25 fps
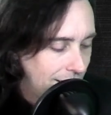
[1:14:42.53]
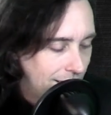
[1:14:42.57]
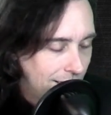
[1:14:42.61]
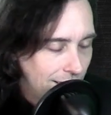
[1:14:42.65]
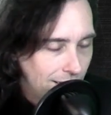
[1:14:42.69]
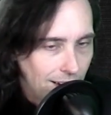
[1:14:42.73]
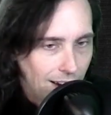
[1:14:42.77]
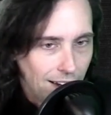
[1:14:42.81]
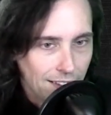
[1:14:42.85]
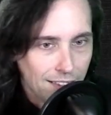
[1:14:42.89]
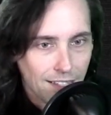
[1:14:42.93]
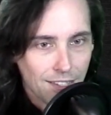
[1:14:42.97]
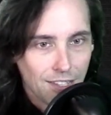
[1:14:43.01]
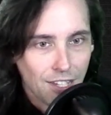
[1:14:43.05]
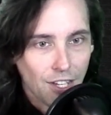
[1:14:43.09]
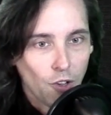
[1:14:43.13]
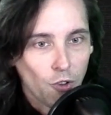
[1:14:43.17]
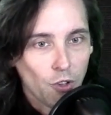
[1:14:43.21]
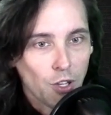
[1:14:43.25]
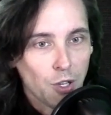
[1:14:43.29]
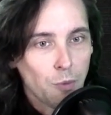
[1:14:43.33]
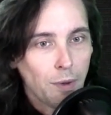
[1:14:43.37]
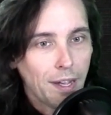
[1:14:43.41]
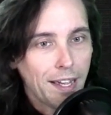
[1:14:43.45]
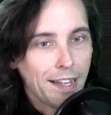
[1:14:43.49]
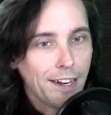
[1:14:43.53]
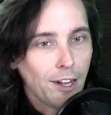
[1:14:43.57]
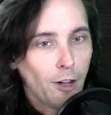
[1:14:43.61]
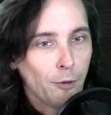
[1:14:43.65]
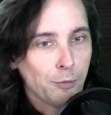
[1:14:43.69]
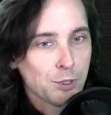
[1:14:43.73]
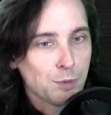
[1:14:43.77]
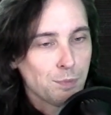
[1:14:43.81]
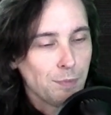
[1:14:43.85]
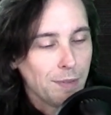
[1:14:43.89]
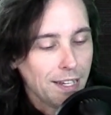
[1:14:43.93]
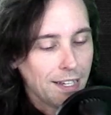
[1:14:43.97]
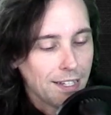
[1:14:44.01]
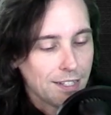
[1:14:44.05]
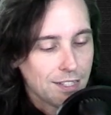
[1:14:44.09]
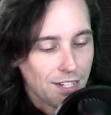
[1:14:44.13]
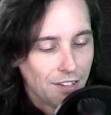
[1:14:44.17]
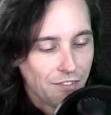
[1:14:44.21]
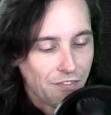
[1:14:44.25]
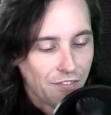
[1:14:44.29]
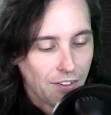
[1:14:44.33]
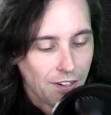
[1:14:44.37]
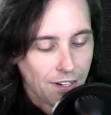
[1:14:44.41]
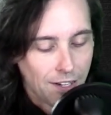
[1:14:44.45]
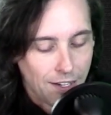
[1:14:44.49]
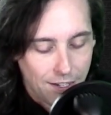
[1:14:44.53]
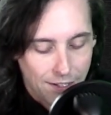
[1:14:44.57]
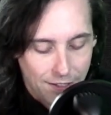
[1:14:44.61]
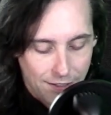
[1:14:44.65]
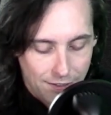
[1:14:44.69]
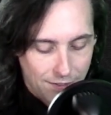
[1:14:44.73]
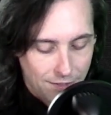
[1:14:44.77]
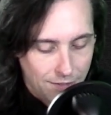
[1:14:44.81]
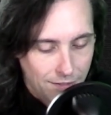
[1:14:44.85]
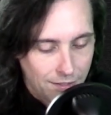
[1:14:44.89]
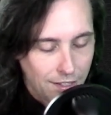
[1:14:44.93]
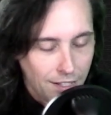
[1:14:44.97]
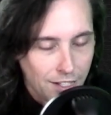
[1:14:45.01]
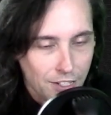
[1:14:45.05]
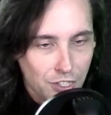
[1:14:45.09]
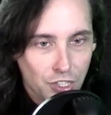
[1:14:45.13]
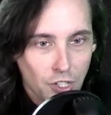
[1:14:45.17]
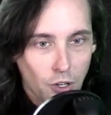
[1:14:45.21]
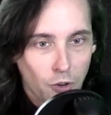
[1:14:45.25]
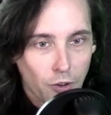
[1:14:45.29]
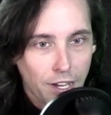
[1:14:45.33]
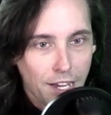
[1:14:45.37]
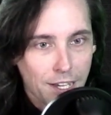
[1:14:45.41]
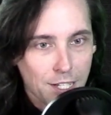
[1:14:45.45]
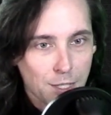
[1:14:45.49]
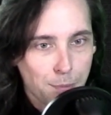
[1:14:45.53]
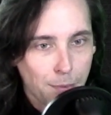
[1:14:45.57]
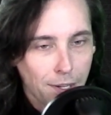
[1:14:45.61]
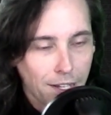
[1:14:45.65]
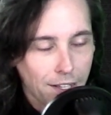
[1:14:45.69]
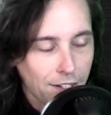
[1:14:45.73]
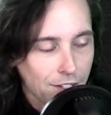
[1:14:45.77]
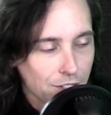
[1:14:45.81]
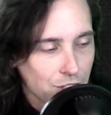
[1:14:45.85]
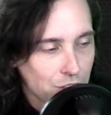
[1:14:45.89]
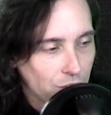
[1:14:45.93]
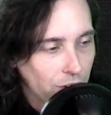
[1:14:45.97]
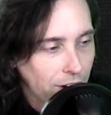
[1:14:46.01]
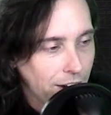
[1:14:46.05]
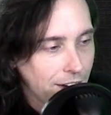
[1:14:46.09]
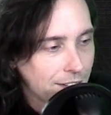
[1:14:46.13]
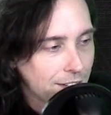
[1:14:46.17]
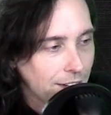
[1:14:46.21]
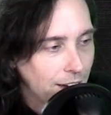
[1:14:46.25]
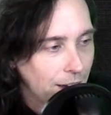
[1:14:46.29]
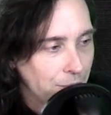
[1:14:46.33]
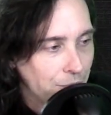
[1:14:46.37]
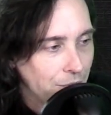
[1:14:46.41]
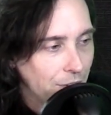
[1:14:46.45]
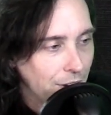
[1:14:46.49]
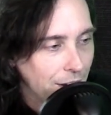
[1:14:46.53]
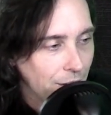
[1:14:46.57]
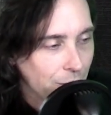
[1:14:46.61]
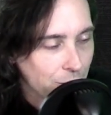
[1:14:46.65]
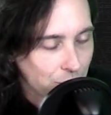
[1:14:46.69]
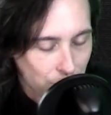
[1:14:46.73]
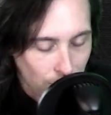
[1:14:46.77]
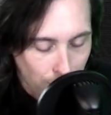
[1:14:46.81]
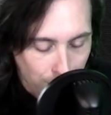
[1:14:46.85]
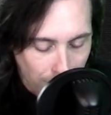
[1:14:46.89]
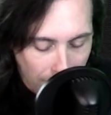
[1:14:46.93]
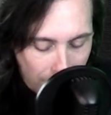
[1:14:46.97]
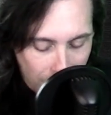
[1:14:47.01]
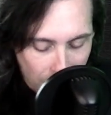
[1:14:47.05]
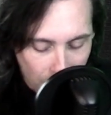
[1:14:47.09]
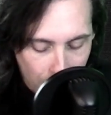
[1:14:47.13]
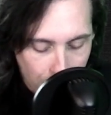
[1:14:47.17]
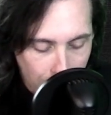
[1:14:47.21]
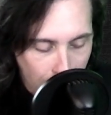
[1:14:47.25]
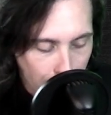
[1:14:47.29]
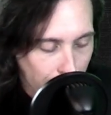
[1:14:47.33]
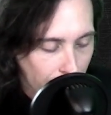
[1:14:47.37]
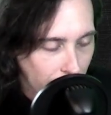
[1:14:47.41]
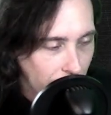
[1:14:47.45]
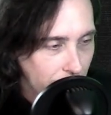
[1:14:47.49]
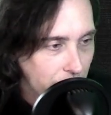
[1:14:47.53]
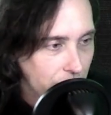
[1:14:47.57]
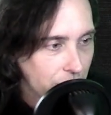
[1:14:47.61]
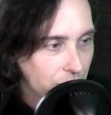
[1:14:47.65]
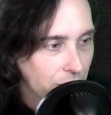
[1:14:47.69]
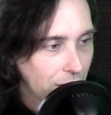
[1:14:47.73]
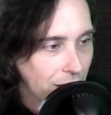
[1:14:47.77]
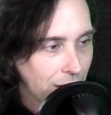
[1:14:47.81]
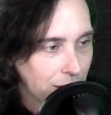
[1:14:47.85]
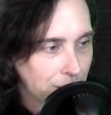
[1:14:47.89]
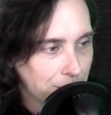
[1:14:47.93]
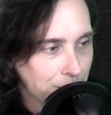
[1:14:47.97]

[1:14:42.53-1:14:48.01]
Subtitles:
I think the only way it helps me is if they showcase me in a Strike Time video, so I'm going to have to remember to do that.